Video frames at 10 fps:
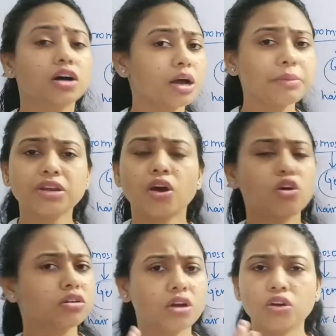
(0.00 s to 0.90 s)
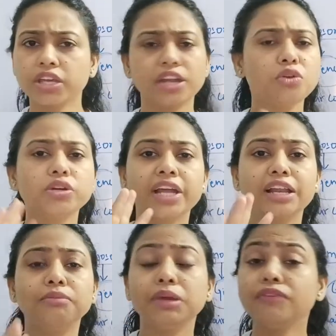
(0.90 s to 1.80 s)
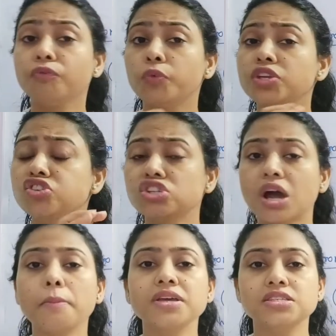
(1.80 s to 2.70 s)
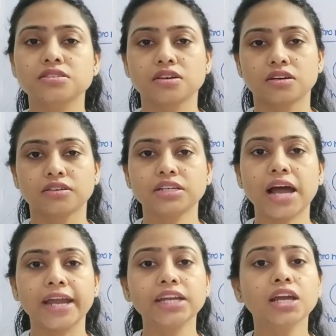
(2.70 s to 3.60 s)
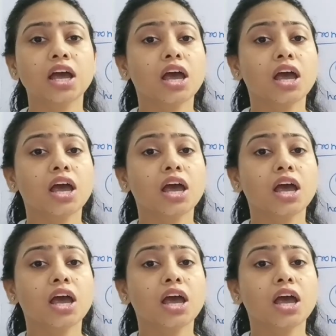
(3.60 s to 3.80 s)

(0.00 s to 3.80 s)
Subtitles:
I mean, or can you tell me which term is right?